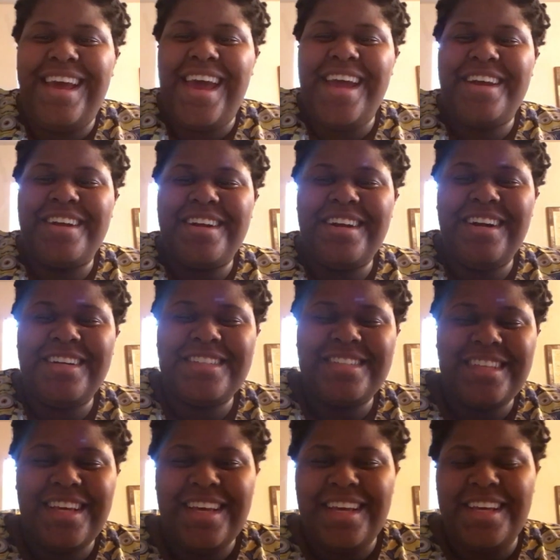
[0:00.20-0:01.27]
Hey
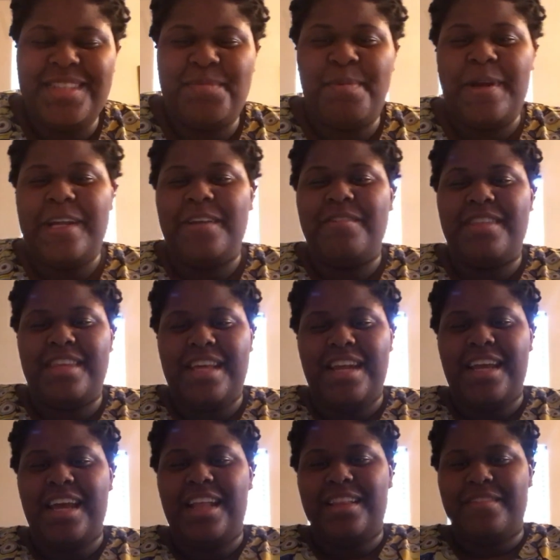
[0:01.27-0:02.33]
girls, it's Brittany with
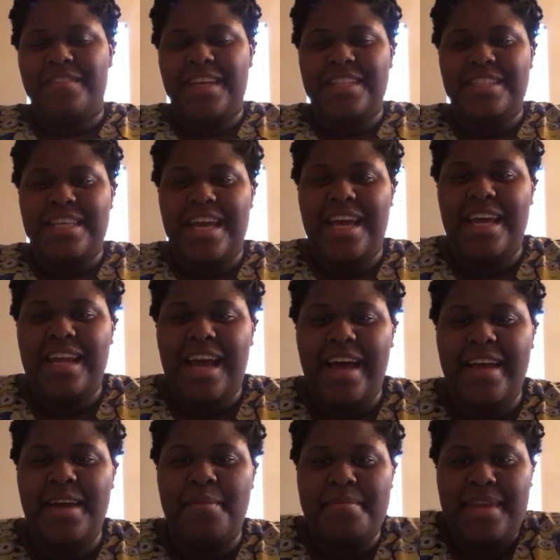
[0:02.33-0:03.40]
Eating Elephants, and
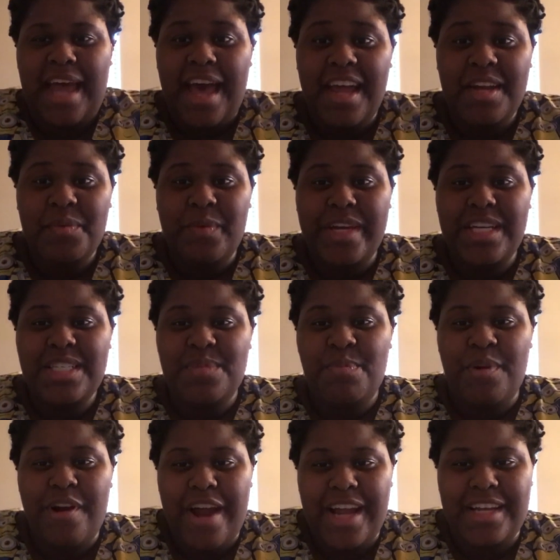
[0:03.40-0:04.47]
I am 9 weeks
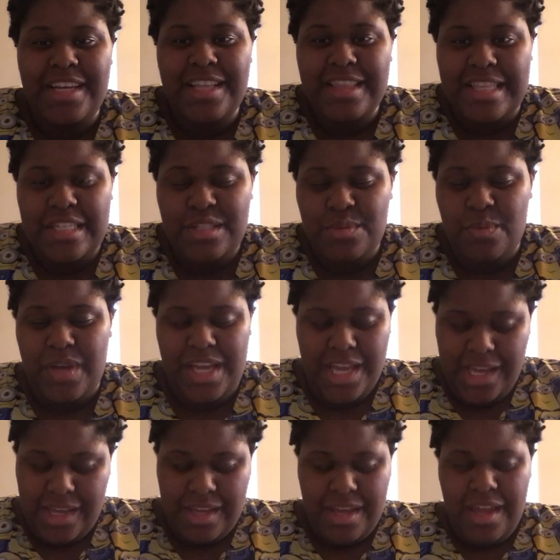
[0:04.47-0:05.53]
pregnant this
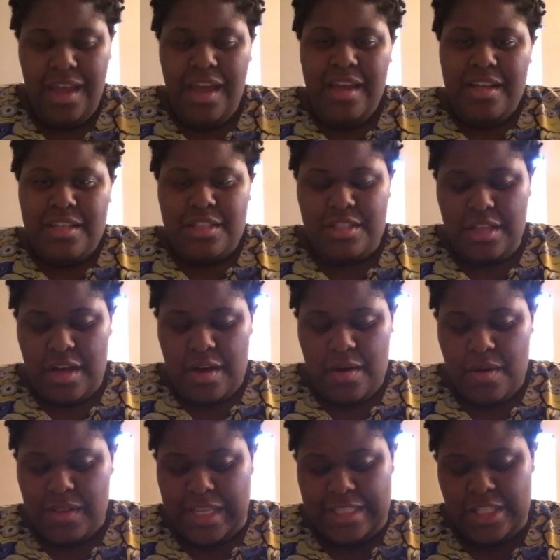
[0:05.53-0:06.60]
week.
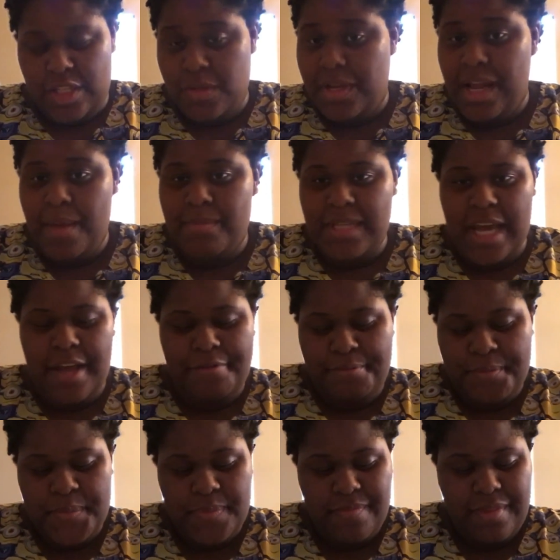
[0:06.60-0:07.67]
So let's do an update.